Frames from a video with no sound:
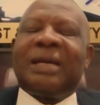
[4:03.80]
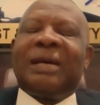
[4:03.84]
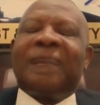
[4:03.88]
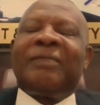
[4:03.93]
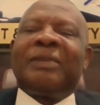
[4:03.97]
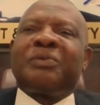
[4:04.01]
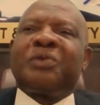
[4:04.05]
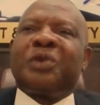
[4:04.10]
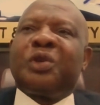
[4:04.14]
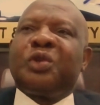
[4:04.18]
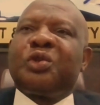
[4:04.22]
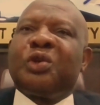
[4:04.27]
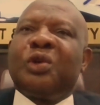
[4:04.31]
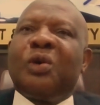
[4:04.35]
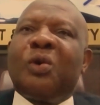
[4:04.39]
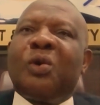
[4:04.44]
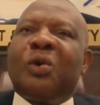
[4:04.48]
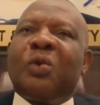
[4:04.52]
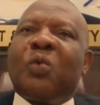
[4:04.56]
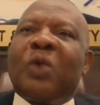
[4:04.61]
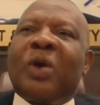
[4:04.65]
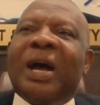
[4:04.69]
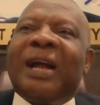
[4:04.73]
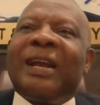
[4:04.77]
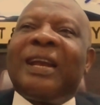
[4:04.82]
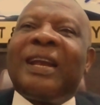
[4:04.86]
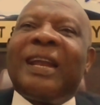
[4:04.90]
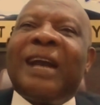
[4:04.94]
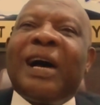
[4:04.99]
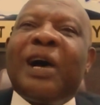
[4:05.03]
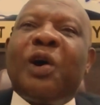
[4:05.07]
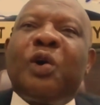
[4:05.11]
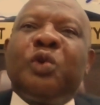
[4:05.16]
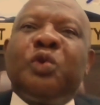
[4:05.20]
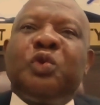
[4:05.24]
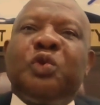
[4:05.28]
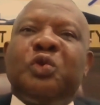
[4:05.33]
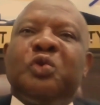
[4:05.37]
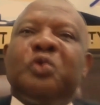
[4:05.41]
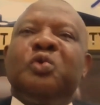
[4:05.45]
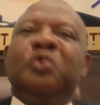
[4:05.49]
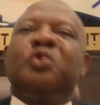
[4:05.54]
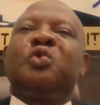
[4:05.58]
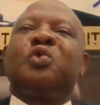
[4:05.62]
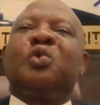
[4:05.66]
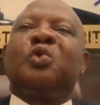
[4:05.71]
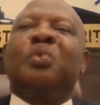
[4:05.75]
Diversification will allow
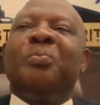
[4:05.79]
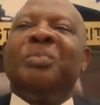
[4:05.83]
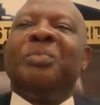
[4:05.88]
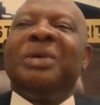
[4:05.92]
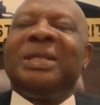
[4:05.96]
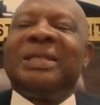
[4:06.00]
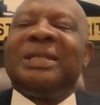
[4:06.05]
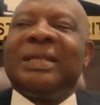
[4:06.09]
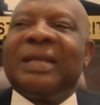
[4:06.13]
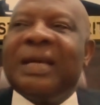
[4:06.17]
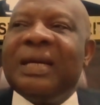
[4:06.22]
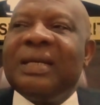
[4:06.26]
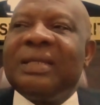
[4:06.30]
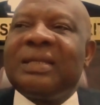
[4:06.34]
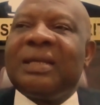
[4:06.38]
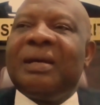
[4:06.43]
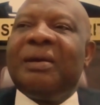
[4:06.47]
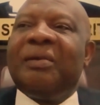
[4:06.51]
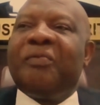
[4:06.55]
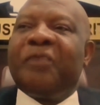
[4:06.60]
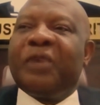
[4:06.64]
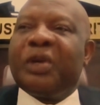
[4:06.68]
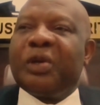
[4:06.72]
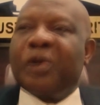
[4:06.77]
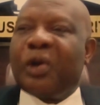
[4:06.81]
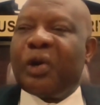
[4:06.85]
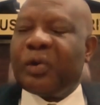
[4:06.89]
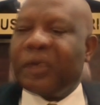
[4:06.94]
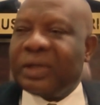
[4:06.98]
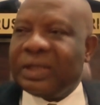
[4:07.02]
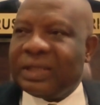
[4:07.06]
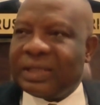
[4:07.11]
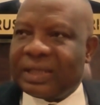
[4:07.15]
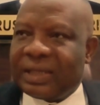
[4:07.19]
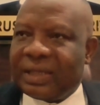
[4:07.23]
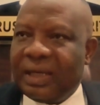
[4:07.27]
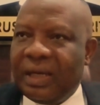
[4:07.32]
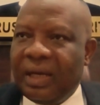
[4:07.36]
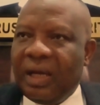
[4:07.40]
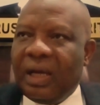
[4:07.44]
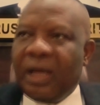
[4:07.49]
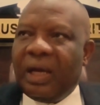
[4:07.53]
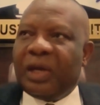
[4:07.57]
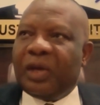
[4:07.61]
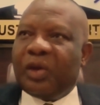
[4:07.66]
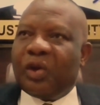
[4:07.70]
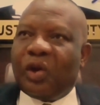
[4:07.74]
you to mitigate various risks.
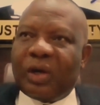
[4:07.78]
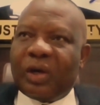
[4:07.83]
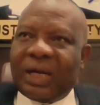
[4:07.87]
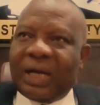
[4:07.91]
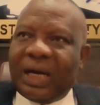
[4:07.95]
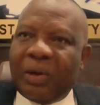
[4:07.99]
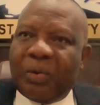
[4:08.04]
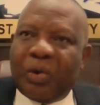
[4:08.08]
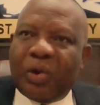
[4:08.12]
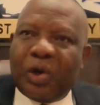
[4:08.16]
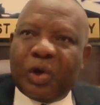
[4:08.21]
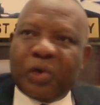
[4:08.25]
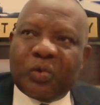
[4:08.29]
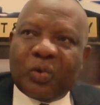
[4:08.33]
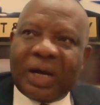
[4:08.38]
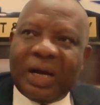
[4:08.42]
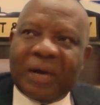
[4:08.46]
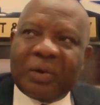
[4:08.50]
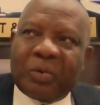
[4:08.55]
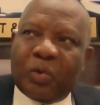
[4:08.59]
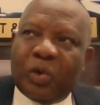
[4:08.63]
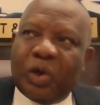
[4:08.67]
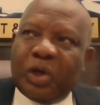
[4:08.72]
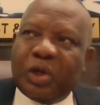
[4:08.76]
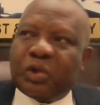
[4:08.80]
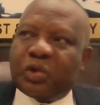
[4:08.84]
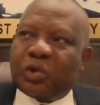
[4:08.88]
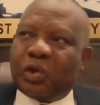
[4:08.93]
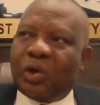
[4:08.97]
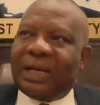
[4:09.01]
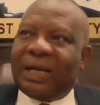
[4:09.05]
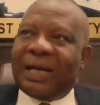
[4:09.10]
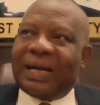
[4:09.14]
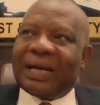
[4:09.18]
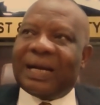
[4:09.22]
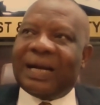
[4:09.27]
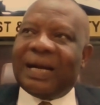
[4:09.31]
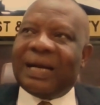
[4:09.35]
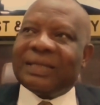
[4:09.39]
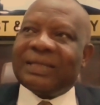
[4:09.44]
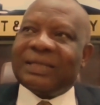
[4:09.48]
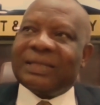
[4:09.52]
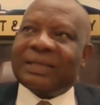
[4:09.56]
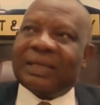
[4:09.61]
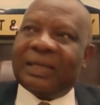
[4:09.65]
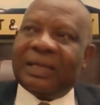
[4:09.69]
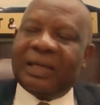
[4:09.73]
In other words, you can go into oil and
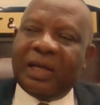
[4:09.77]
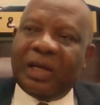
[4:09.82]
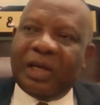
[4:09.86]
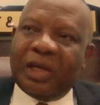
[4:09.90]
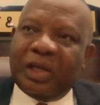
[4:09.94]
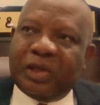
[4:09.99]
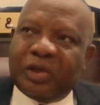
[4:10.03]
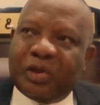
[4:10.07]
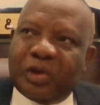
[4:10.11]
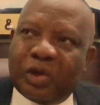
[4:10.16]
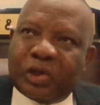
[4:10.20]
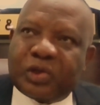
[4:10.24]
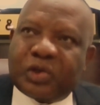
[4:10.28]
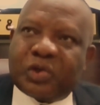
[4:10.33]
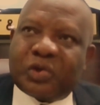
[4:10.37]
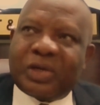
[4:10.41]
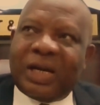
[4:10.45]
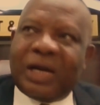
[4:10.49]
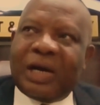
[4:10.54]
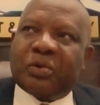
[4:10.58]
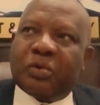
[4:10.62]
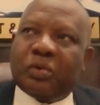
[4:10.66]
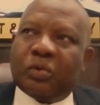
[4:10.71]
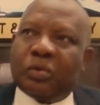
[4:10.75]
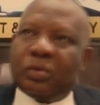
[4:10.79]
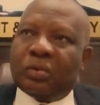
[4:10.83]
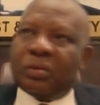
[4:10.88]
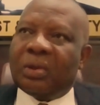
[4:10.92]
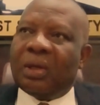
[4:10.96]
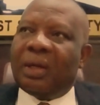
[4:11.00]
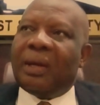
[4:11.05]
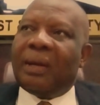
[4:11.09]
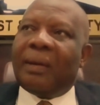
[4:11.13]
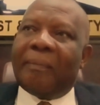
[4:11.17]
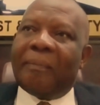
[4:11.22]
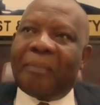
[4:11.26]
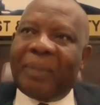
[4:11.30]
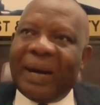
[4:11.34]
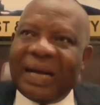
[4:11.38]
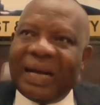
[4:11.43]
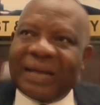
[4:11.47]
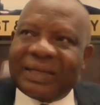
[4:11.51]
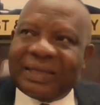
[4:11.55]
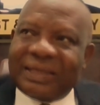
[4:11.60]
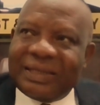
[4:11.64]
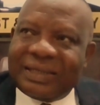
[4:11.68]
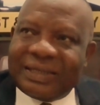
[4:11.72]
gas, industrial goods,
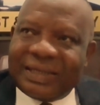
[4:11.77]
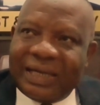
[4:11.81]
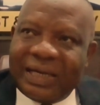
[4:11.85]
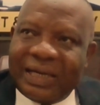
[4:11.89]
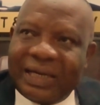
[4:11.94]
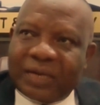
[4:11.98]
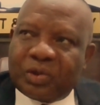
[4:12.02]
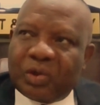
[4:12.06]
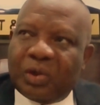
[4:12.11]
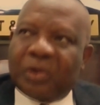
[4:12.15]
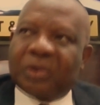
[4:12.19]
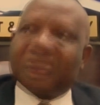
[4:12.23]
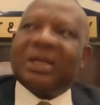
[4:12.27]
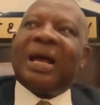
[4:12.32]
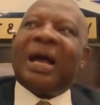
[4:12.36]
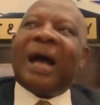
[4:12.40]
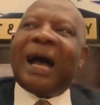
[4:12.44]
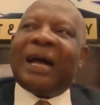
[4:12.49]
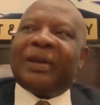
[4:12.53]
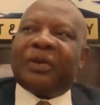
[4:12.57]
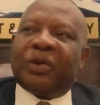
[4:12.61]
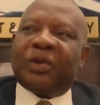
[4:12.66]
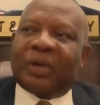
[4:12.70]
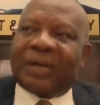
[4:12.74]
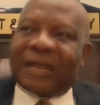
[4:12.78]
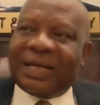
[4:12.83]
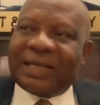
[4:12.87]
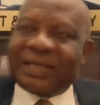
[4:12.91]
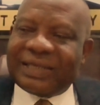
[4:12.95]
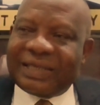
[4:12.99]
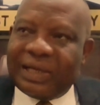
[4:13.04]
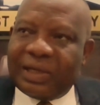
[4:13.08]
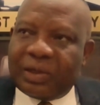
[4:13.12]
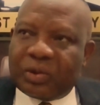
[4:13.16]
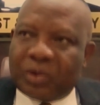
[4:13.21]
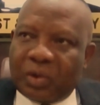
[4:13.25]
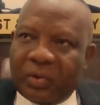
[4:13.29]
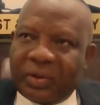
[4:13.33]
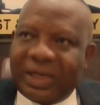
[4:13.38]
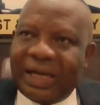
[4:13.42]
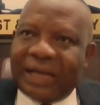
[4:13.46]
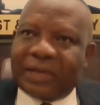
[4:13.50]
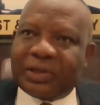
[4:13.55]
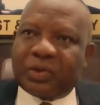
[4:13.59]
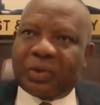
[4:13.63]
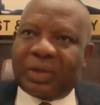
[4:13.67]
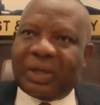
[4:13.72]
banking sector, and other sectors
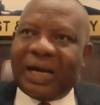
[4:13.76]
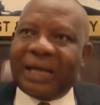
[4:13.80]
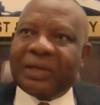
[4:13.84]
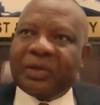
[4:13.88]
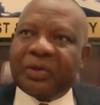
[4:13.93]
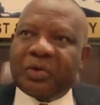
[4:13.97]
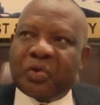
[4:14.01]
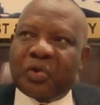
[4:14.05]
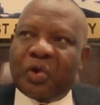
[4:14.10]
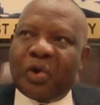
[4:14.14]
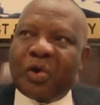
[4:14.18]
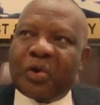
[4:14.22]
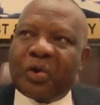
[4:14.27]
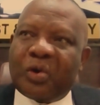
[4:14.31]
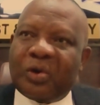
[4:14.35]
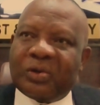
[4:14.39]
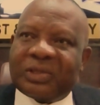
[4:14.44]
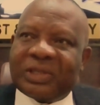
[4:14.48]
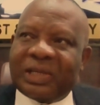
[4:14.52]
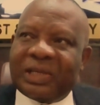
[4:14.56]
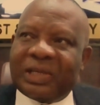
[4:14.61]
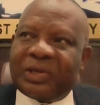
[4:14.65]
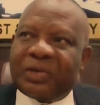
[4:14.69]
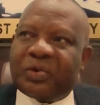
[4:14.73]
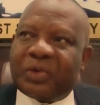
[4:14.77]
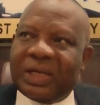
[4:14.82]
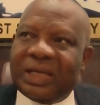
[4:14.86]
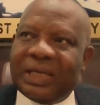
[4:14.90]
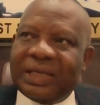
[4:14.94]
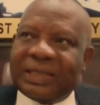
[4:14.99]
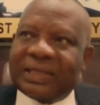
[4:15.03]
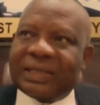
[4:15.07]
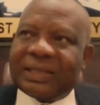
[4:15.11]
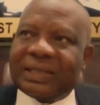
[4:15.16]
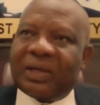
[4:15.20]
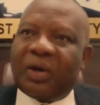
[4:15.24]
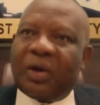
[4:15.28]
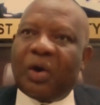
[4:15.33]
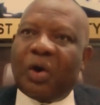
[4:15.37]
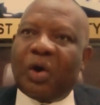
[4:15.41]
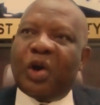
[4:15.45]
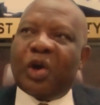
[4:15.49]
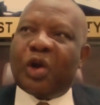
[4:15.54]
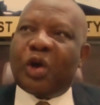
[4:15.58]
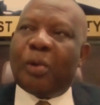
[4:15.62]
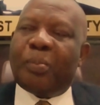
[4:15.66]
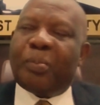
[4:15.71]
there, so that you don't concentrate
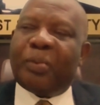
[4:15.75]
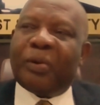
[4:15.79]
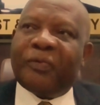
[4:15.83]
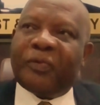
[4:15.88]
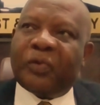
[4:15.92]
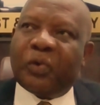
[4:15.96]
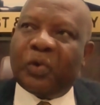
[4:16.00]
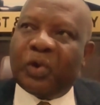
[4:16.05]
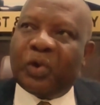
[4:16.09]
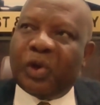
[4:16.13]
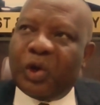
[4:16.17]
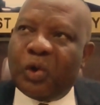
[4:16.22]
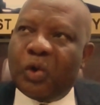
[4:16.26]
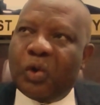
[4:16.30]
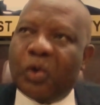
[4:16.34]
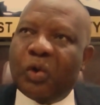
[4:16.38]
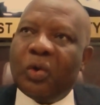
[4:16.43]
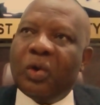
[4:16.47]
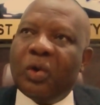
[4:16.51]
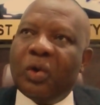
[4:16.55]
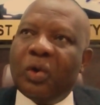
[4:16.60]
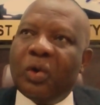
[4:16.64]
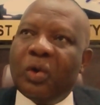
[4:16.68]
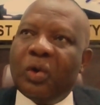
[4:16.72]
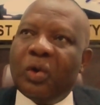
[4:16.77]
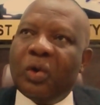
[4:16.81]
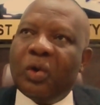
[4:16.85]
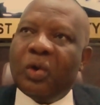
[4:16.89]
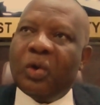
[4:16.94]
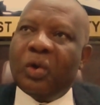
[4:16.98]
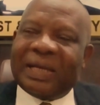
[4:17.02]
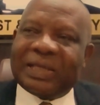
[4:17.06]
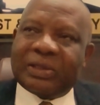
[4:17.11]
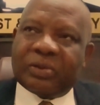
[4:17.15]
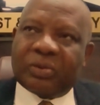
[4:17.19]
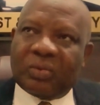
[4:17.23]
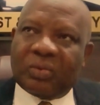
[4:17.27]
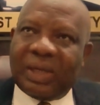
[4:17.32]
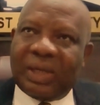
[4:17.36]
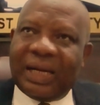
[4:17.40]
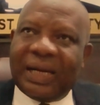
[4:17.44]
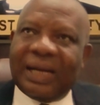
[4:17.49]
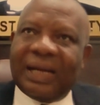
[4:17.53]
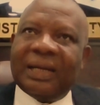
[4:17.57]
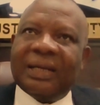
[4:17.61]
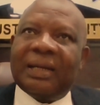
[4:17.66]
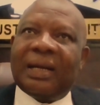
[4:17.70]
all your portfolio in one
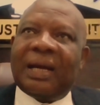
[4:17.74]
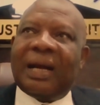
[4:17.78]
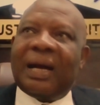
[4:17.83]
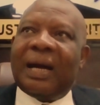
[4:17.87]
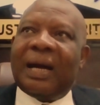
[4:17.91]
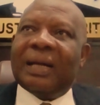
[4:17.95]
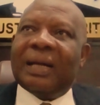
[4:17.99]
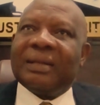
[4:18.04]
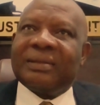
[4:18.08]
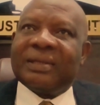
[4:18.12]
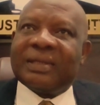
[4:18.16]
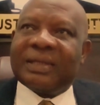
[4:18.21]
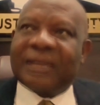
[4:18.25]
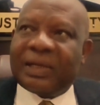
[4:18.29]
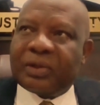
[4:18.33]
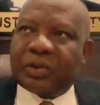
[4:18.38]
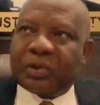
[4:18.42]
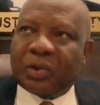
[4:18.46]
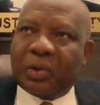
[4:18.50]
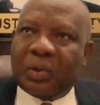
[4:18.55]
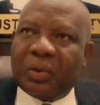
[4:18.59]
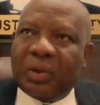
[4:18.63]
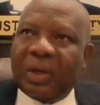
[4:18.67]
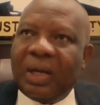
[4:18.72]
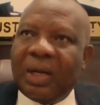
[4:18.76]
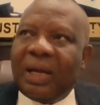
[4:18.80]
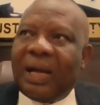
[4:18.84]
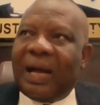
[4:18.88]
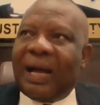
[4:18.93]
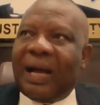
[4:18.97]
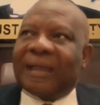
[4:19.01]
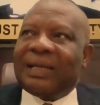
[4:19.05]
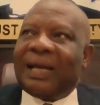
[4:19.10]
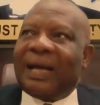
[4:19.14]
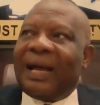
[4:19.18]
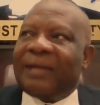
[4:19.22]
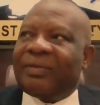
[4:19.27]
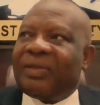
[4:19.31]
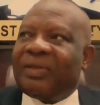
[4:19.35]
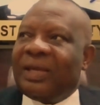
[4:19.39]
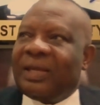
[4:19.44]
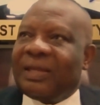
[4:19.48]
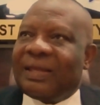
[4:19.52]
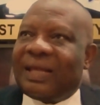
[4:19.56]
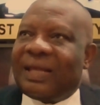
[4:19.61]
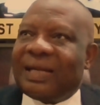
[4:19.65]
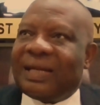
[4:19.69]
particular sector. I
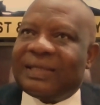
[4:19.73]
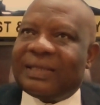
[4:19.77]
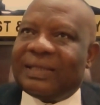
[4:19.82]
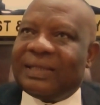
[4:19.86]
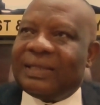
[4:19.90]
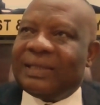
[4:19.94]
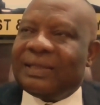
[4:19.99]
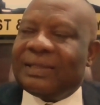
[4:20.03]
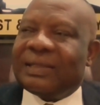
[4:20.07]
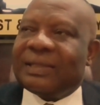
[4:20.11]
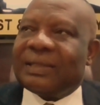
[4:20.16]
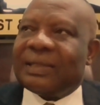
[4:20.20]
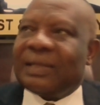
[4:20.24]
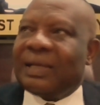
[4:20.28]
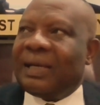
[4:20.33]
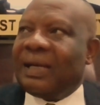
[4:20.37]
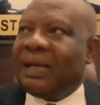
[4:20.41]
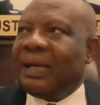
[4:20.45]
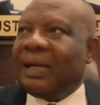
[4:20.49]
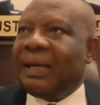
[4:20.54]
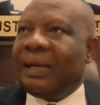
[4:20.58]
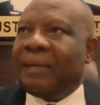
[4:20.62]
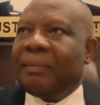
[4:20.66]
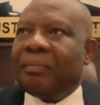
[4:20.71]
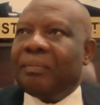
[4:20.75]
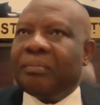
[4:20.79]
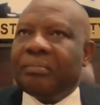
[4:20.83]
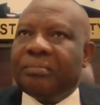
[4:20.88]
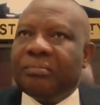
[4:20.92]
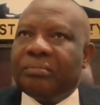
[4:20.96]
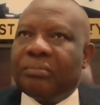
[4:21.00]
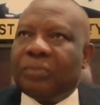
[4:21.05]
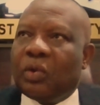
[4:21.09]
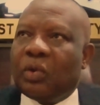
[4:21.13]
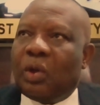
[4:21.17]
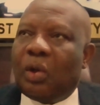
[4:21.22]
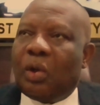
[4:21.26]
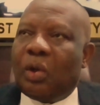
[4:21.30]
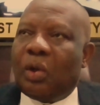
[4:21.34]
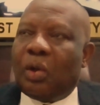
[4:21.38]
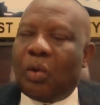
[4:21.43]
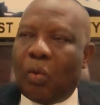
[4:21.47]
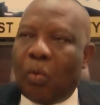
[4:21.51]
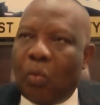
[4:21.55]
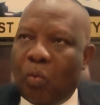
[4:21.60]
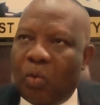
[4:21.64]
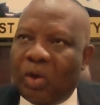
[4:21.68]
think that is
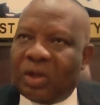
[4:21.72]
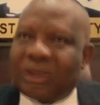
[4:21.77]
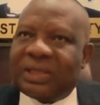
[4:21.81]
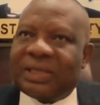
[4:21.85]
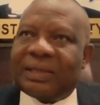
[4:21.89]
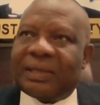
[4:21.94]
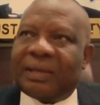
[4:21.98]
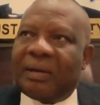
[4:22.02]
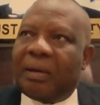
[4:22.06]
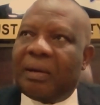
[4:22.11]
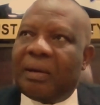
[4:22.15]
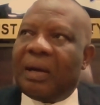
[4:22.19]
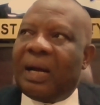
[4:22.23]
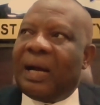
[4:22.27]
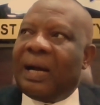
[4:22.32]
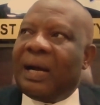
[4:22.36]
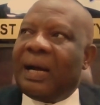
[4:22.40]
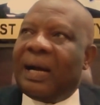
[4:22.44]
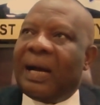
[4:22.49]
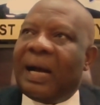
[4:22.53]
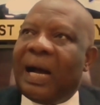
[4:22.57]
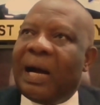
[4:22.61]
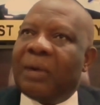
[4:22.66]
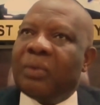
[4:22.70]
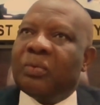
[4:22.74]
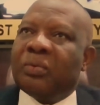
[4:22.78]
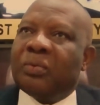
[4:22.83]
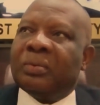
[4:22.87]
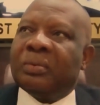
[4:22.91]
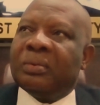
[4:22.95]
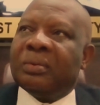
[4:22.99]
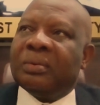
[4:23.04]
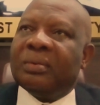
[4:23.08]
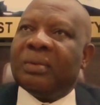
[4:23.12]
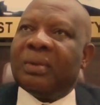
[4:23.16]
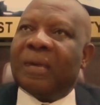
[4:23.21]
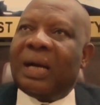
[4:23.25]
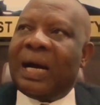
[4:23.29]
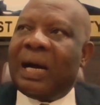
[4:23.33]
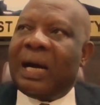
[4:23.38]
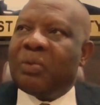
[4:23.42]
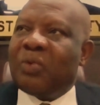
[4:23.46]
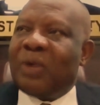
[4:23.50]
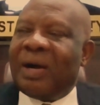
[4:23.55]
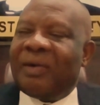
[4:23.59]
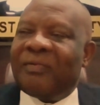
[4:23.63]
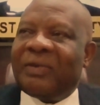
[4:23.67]
what I
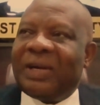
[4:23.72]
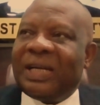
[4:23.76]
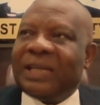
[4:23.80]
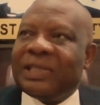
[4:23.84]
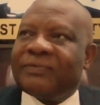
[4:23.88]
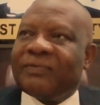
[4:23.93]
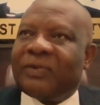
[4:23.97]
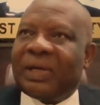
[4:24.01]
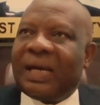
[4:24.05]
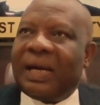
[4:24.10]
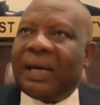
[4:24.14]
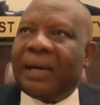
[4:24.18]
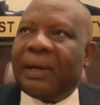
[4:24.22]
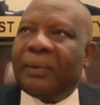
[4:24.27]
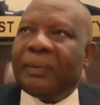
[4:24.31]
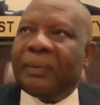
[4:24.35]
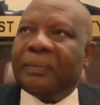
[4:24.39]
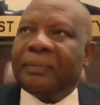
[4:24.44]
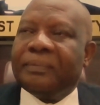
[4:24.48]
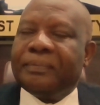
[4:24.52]
will advise for now.